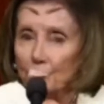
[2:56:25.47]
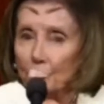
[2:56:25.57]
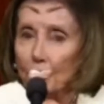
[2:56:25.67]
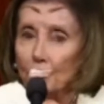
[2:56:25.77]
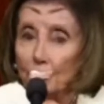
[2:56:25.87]

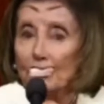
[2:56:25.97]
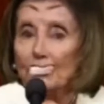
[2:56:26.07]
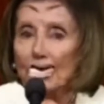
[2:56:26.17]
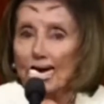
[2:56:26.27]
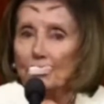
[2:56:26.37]
but in the
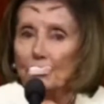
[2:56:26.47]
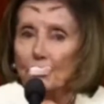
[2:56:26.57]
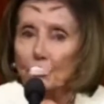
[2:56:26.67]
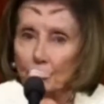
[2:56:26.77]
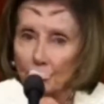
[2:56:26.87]
end, you know,
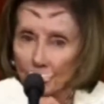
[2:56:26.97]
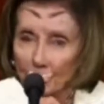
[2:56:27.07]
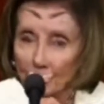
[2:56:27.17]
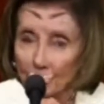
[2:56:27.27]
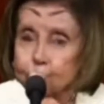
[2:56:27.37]
it's like um,
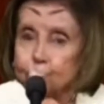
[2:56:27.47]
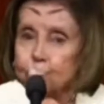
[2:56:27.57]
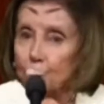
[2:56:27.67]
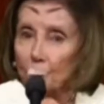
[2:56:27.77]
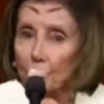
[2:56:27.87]

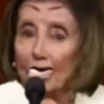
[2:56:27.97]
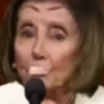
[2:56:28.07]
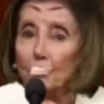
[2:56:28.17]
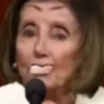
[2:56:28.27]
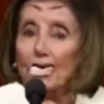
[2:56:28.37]
I've always
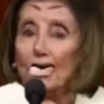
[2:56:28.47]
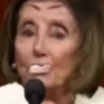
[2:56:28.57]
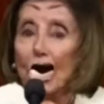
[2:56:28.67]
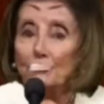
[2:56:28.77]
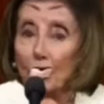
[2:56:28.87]
said, I've, I've,
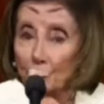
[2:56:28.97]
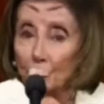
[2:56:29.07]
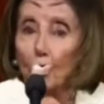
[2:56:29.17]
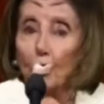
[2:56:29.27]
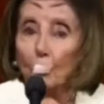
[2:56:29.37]
I've
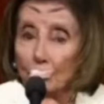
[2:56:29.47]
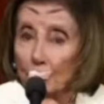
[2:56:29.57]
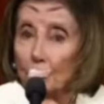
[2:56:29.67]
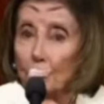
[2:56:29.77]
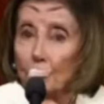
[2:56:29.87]
always
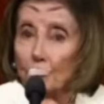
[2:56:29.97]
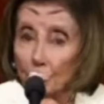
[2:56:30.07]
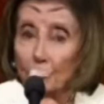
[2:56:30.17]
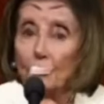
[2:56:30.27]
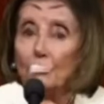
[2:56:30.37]
put
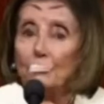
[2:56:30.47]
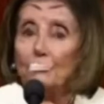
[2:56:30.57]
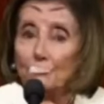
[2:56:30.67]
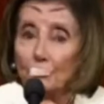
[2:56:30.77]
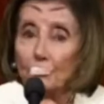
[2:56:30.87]
America
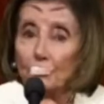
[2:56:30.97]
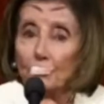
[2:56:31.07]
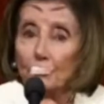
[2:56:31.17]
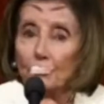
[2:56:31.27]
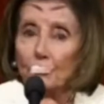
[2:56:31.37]
first.
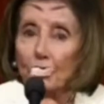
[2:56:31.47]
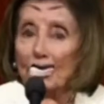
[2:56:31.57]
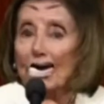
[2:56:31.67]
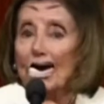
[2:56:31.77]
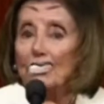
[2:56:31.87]
And
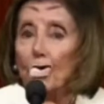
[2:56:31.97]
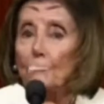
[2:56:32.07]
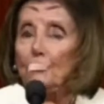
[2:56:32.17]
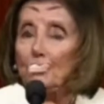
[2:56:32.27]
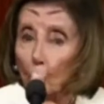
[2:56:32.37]
that's why I'm
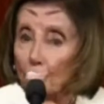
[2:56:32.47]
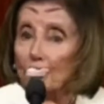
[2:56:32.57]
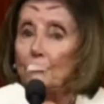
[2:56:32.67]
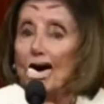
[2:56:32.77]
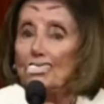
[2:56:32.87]
endorsing my
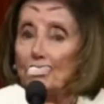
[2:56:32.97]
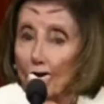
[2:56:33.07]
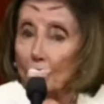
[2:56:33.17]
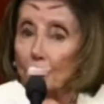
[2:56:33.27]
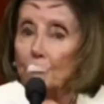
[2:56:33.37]
daughter,
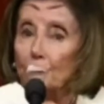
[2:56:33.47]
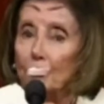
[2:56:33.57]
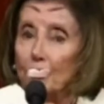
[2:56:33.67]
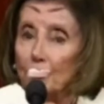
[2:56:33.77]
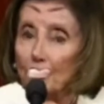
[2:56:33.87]

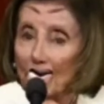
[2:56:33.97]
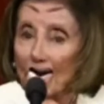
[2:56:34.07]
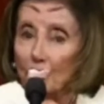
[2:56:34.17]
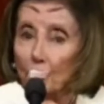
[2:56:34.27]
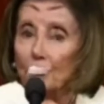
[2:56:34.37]

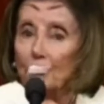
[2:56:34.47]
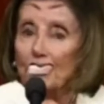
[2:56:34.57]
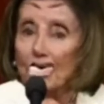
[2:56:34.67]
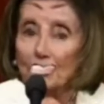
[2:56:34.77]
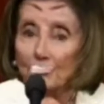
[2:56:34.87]
January 6th
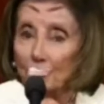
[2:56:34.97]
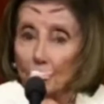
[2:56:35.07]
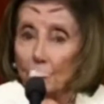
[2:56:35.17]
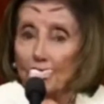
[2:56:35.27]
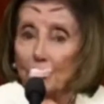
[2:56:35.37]

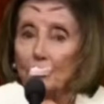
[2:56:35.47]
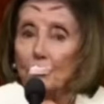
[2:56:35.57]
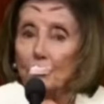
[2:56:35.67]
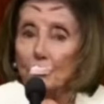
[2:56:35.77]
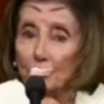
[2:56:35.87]
filmmaker,
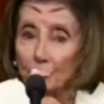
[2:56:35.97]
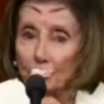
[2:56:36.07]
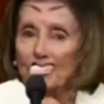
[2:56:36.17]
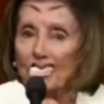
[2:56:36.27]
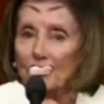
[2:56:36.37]
to be the
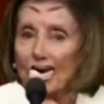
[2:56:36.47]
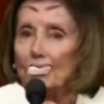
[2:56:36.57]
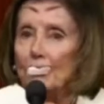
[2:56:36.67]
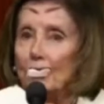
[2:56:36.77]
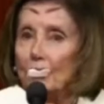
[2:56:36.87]
next
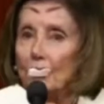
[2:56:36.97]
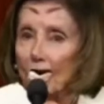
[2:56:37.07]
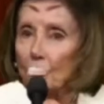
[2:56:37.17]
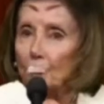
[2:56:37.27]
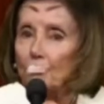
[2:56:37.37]

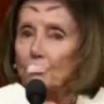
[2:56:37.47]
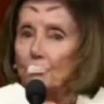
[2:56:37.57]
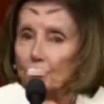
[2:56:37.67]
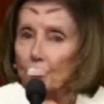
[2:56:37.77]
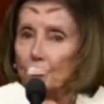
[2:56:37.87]
house drinker.